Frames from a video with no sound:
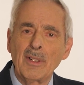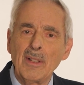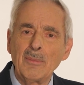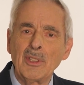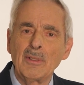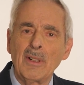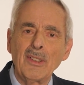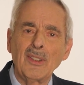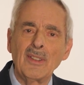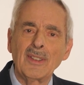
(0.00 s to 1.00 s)
come to
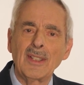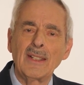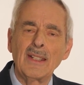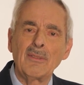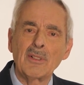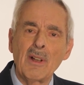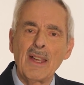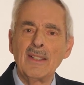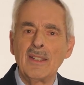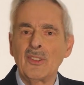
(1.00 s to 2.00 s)
us and said they've
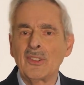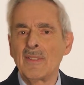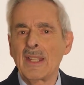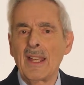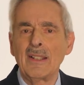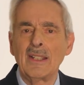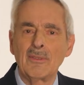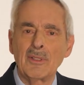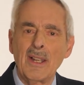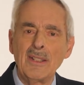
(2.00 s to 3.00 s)
tried this and that, and
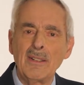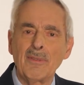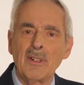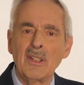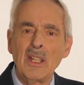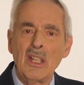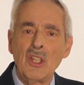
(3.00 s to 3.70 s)
they've tried different